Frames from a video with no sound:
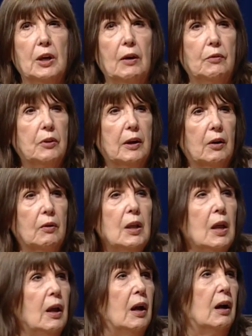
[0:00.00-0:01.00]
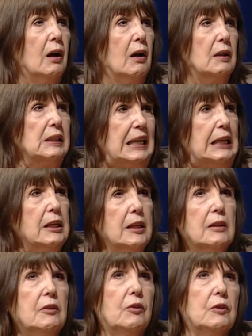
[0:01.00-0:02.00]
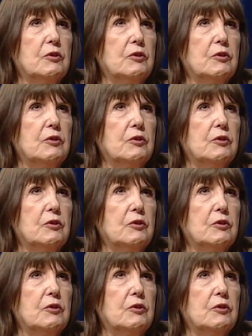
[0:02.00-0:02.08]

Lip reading: out there linking